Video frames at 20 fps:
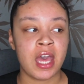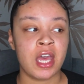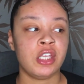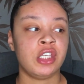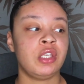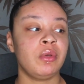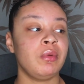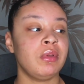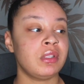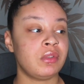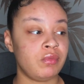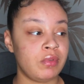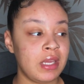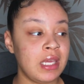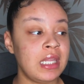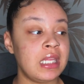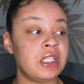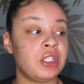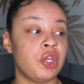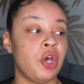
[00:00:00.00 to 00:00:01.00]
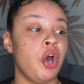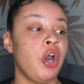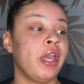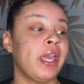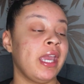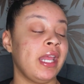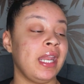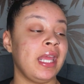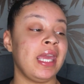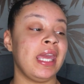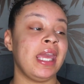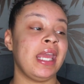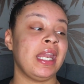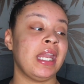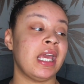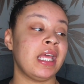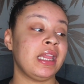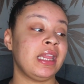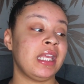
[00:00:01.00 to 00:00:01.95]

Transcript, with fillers: She was really talking in